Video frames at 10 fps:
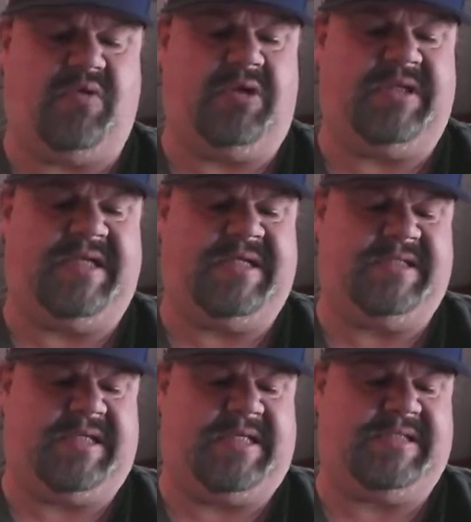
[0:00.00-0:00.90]
world
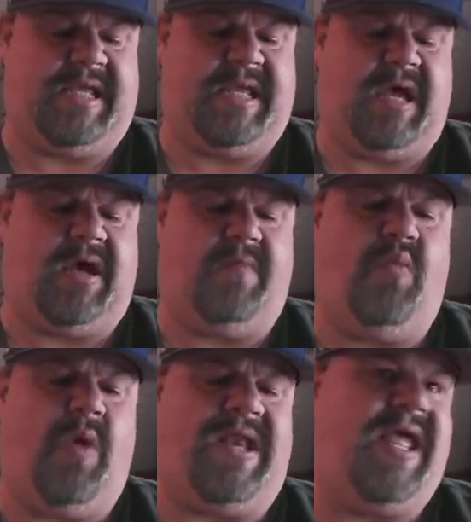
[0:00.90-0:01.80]
is a
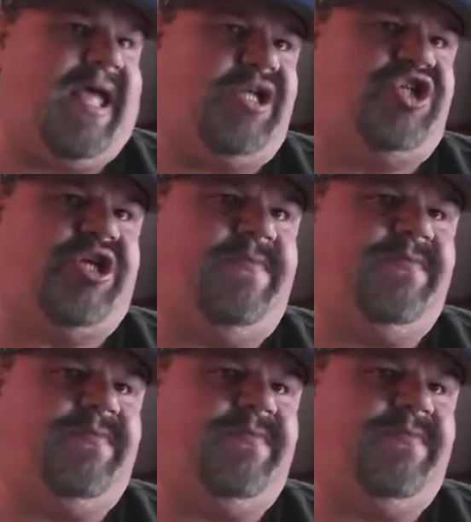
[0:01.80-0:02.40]
wet edge.